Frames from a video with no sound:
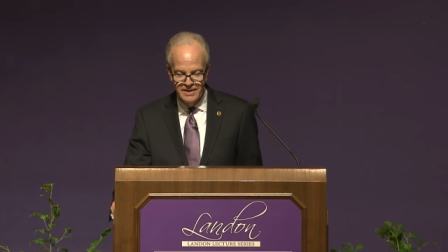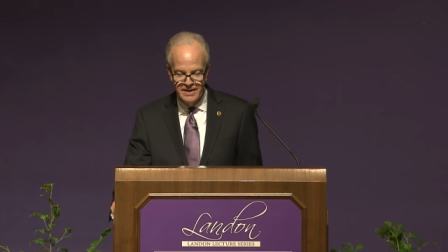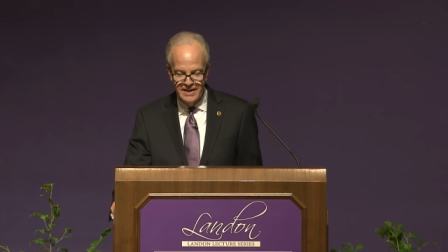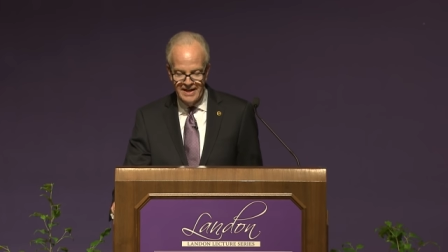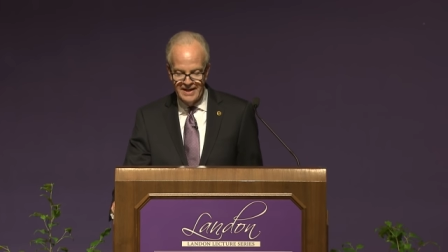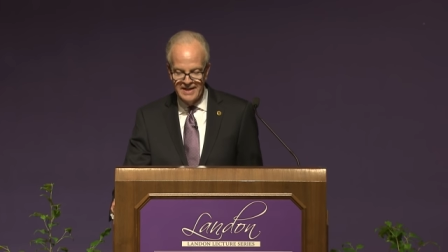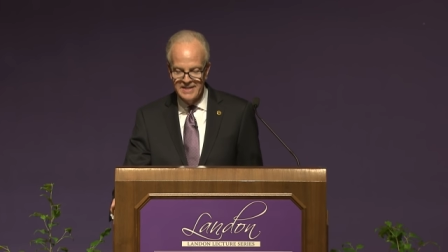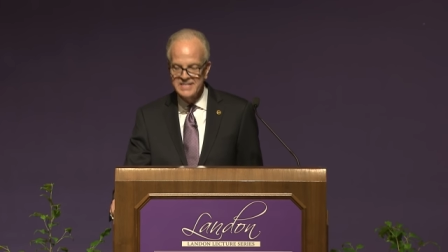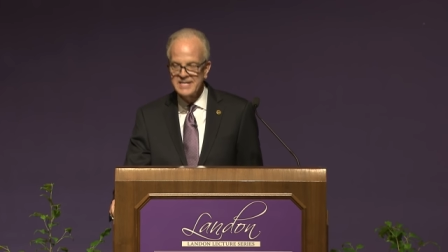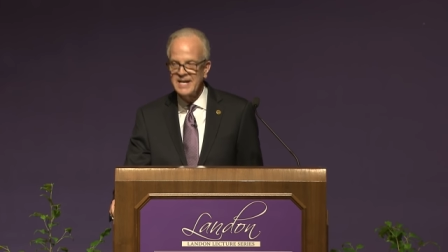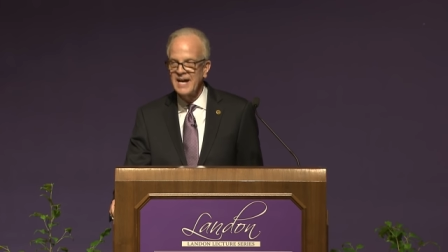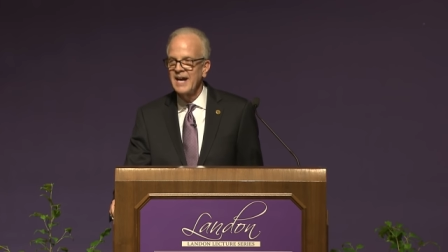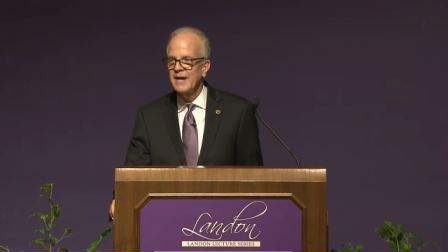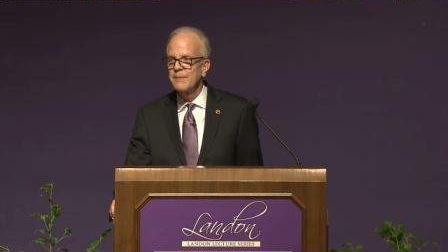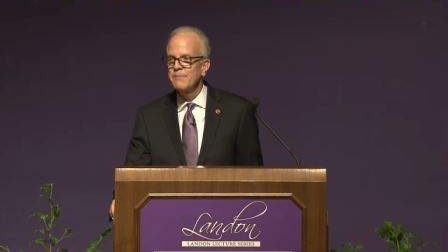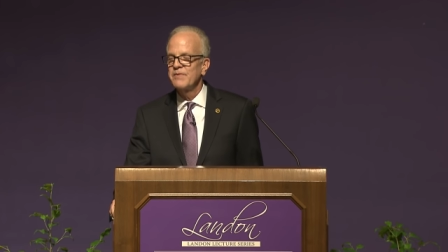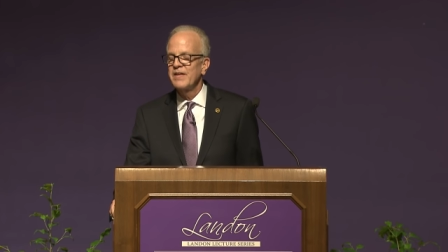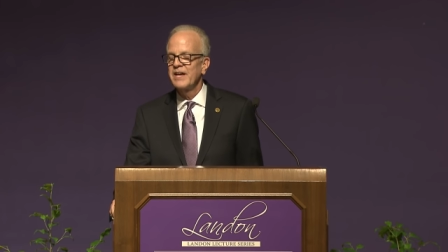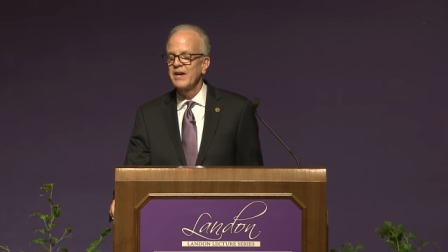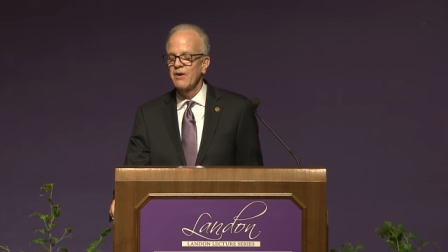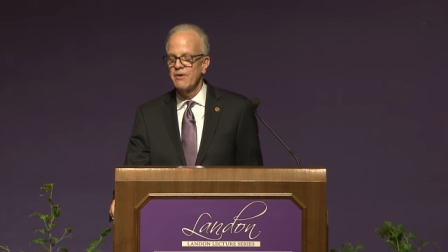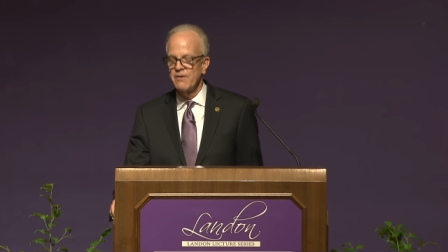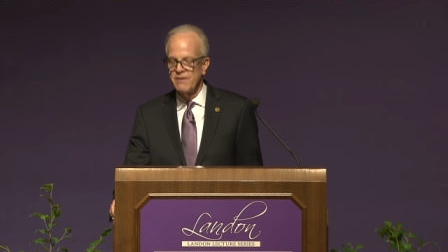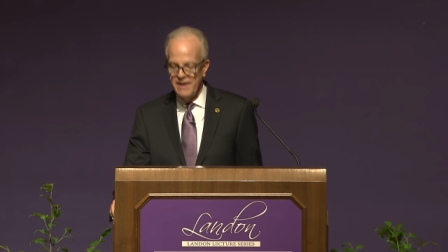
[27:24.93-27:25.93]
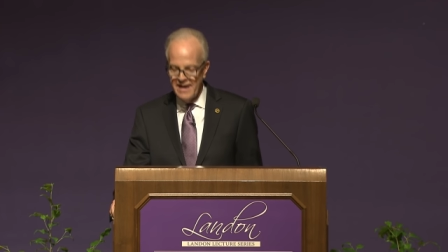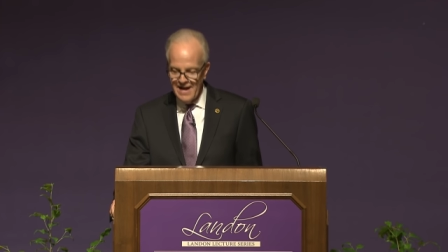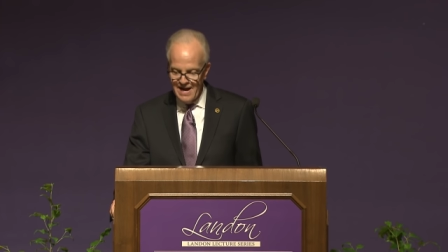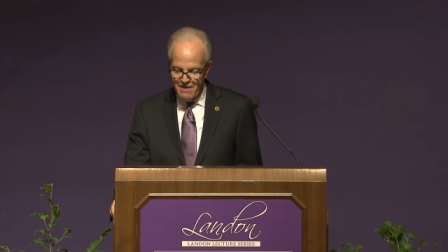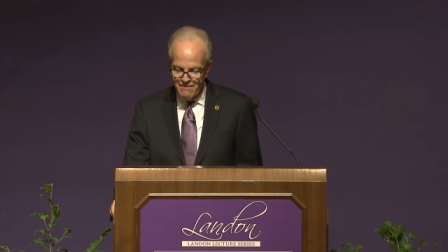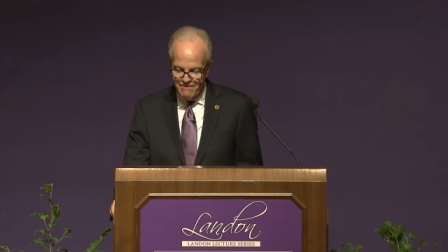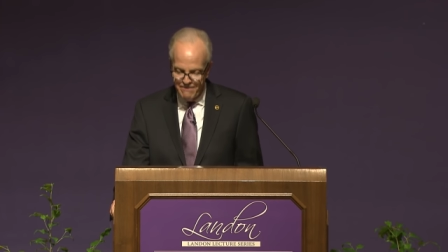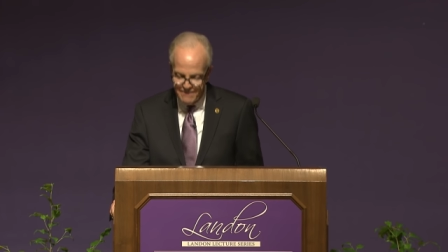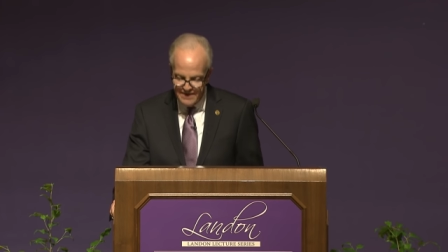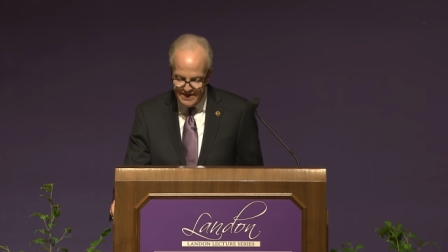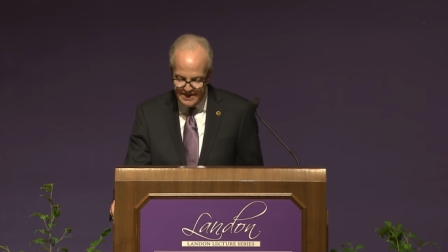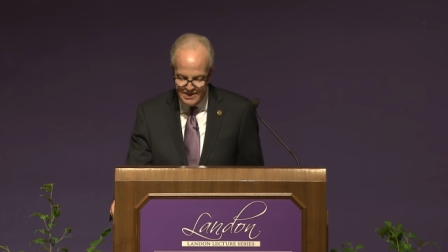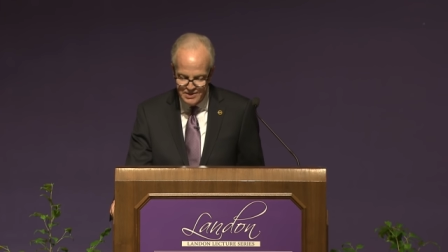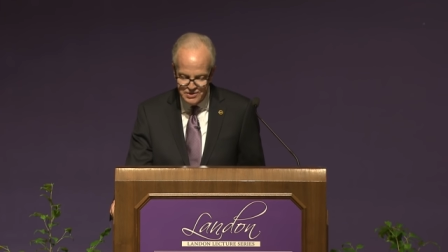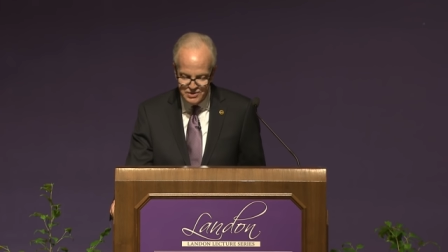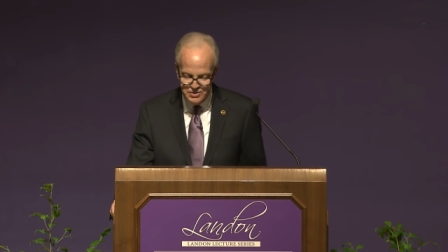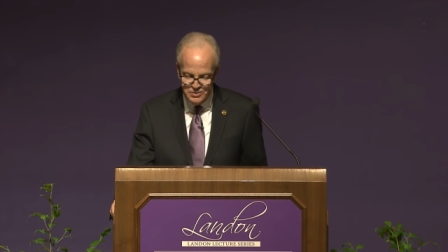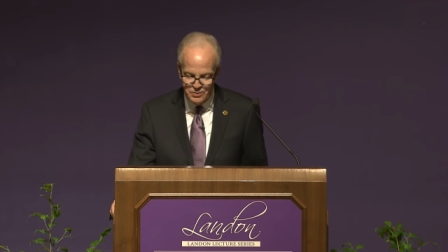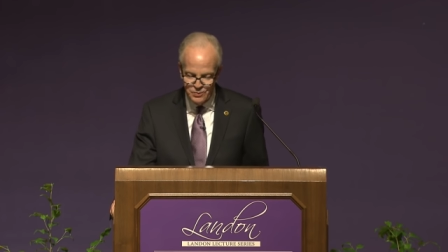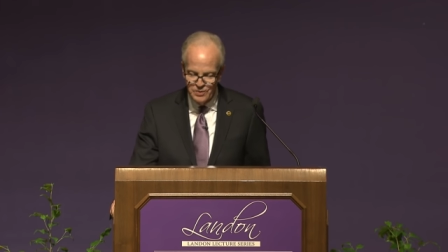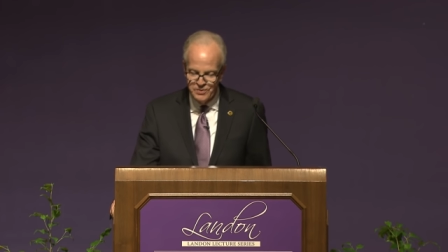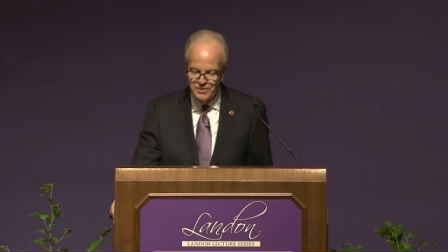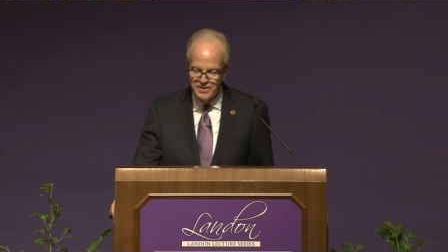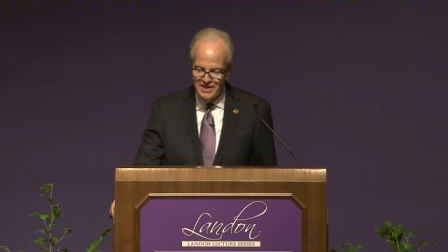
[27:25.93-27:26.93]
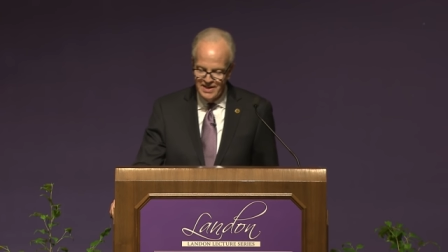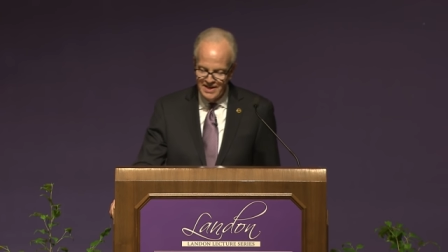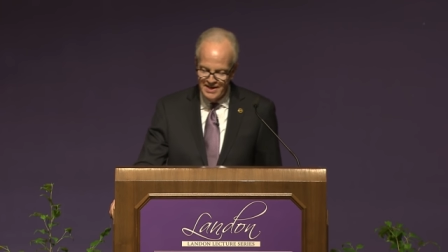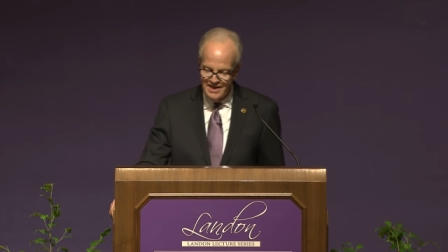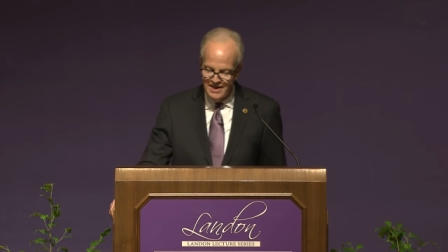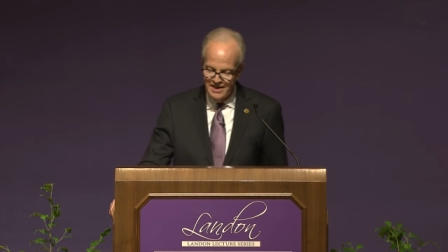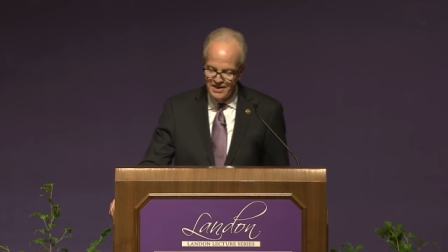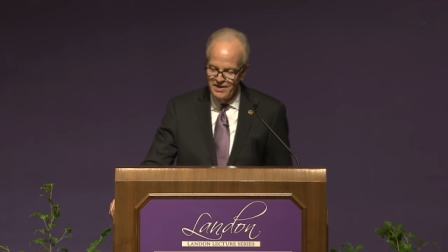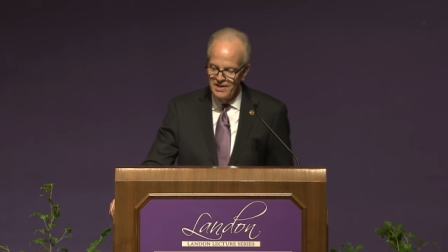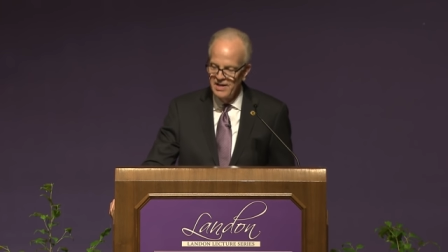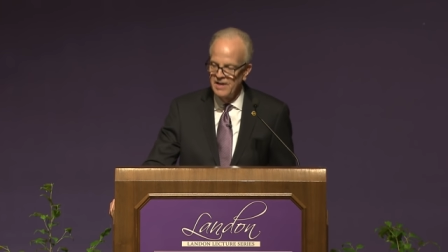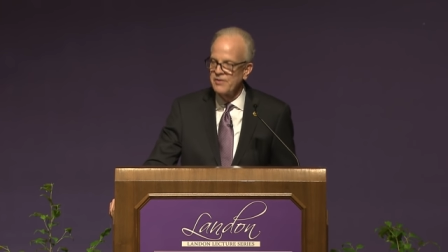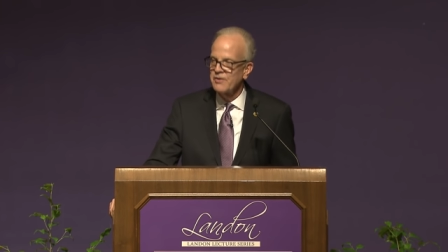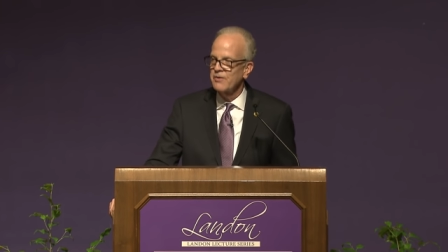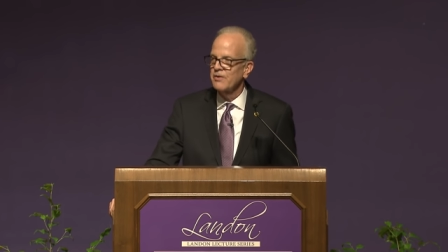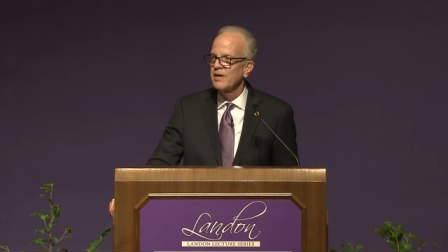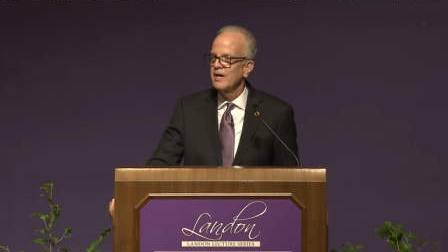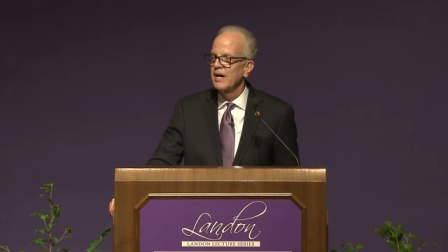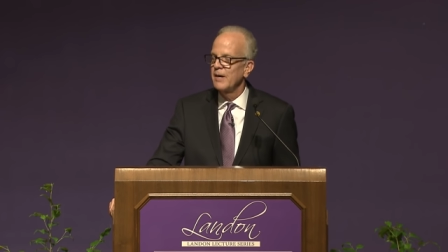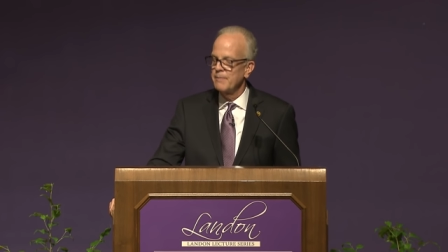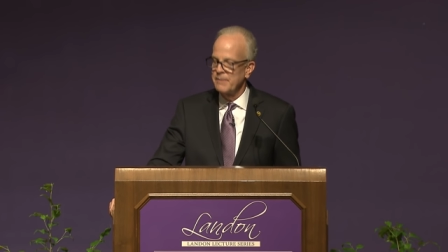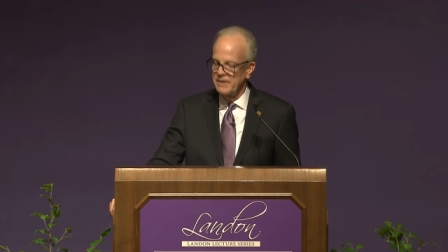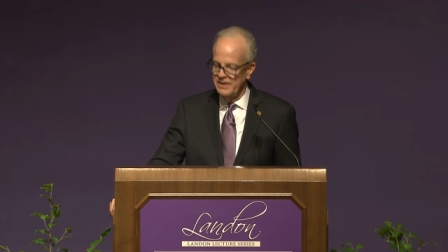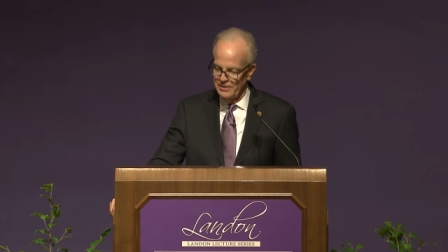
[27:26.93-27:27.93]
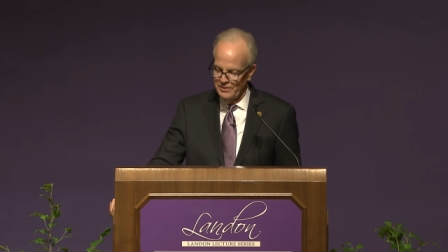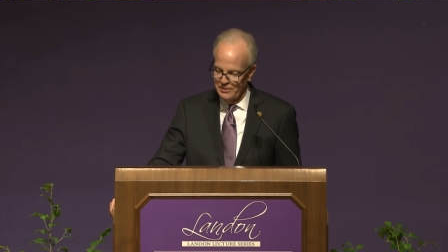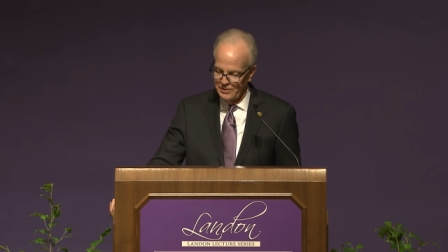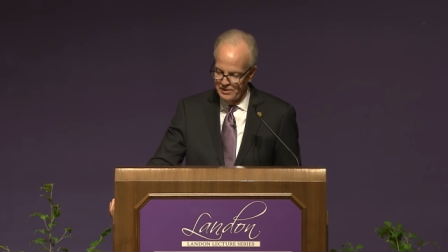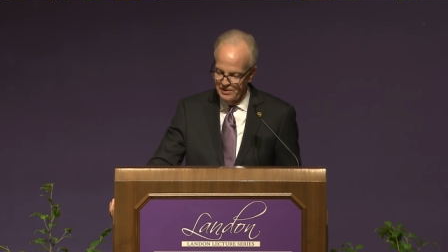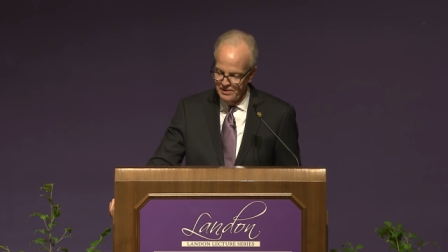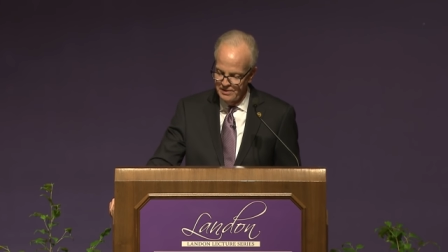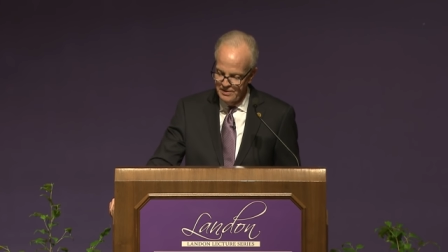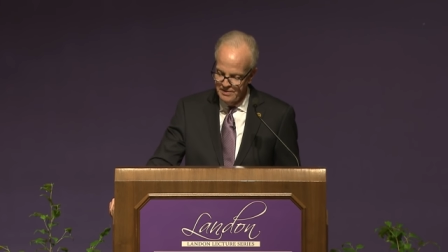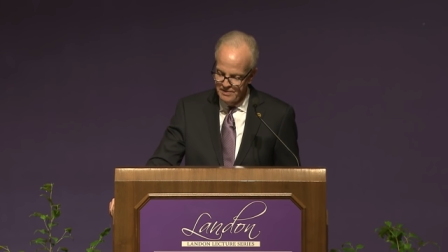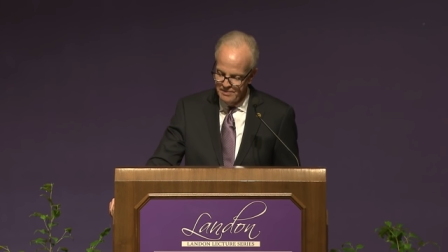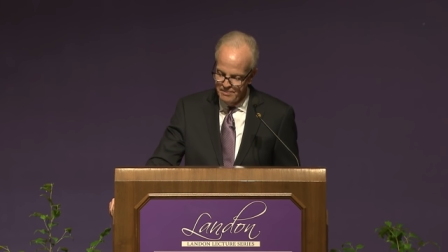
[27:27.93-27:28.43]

at a time they are now faced with yet another uphill